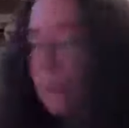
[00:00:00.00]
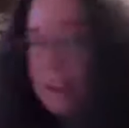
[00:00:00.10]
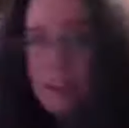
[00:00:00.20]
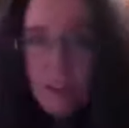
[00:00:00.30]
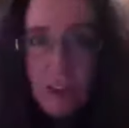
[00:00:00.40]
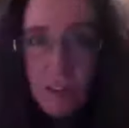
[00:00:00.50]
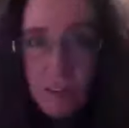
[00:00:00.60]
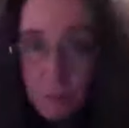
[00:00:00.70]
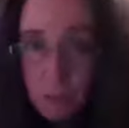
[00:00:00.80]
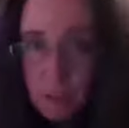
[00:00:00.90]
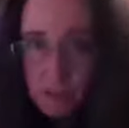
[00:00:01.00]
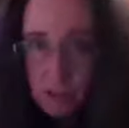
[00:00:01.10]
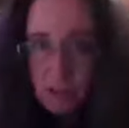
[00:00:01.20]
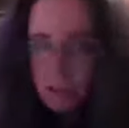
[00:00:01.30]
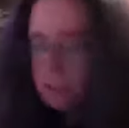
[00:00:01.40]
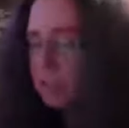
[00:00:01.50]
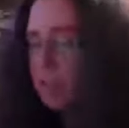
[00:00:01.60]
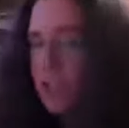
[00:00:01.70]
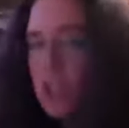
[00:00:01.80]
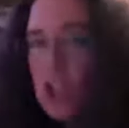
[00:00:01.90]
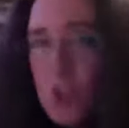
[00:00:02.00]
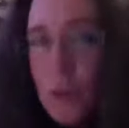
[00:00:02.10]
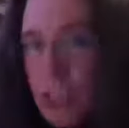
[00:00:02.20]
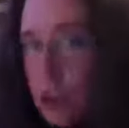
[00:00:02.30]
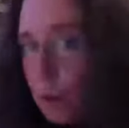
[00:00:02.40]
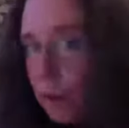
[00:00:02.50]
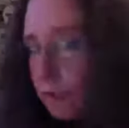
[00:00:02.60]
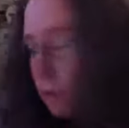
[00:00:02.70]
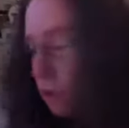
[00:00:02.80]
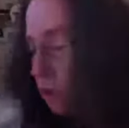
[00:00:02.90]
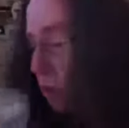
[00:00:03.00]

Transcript: and if you're from Cleveland, you'll understand, Unique Thrift, which is gone